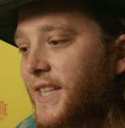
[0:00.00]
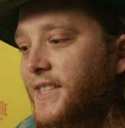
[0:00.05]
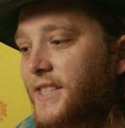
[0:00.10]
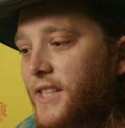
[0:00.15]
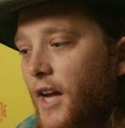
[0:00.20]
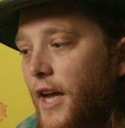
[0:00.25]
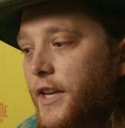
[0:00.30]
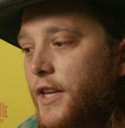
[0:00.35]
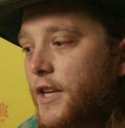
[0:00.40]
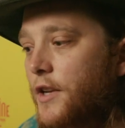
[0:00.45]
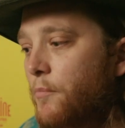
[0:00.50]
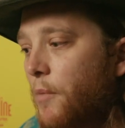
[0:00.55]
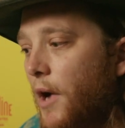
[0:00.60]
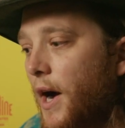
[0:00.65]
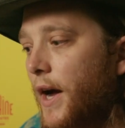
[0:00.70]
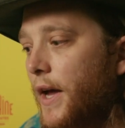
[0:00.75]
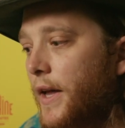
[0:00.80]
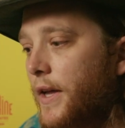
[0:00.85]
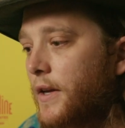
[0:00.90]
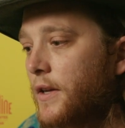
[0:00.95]
excited
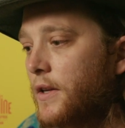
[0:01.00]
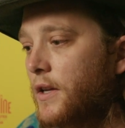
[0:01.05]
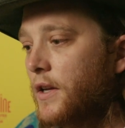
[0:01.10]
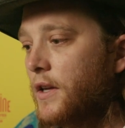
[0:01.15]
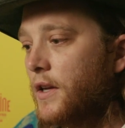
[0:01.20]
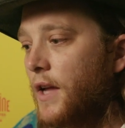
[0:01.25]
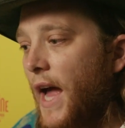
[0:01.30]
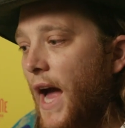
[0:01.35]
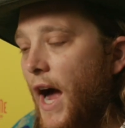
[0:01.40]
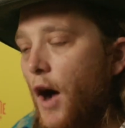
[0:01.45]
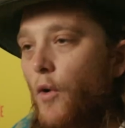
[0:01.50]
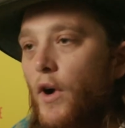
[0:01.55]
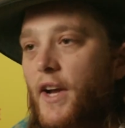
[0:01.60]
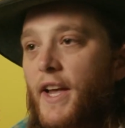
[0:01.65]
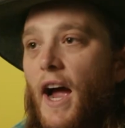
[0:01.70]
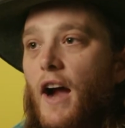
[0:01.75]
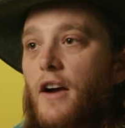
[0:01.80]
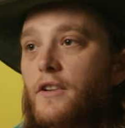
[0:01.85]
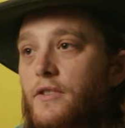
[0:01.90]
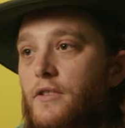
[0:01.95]
by how a
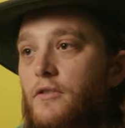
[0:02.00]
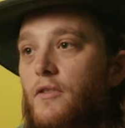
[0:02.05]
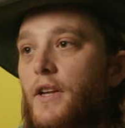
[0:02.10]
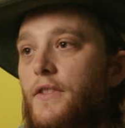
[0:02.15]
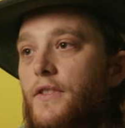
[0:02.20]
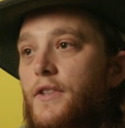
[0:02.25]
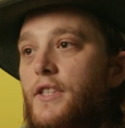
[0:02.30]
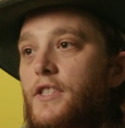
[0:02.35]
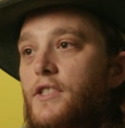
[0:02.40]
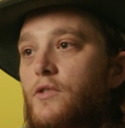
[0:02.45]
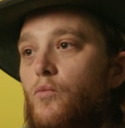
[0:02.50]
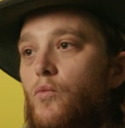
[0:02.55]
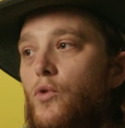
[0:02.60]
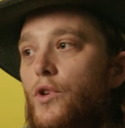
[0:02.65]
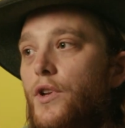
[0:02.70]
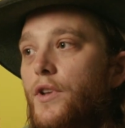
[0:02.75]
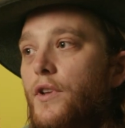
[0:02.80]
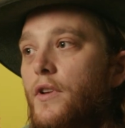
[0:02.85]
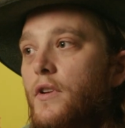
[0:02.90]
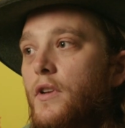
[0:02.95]
character like this
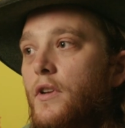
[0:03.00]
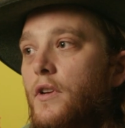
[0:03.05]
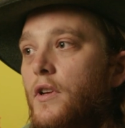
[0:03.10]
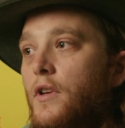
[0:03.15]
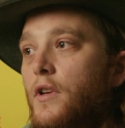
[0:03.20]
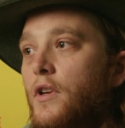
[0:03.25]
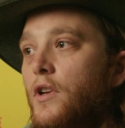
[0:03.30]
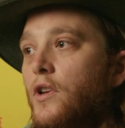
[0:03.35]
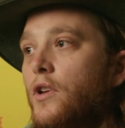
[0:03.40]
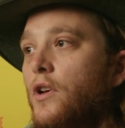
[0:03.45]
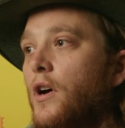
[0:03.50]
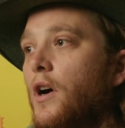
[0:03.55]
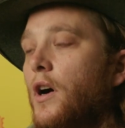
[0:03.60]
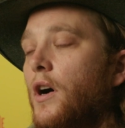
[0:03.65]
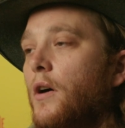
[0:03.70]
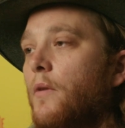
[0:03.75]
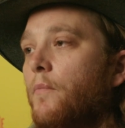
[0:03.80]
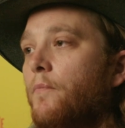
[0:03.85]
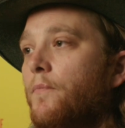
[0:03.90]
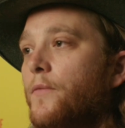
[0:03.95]
would
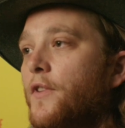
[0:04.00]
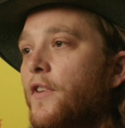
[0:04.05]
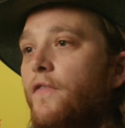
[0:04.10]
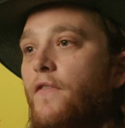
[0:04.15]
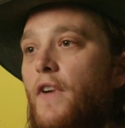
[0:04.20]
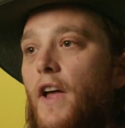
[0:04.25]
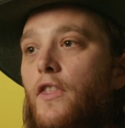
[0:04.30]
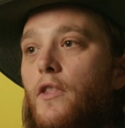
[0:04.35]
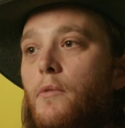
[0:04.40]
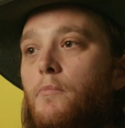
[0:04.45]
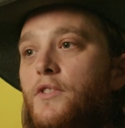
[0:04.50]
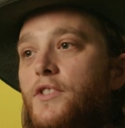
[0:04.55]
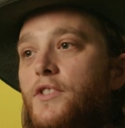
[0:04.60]
defend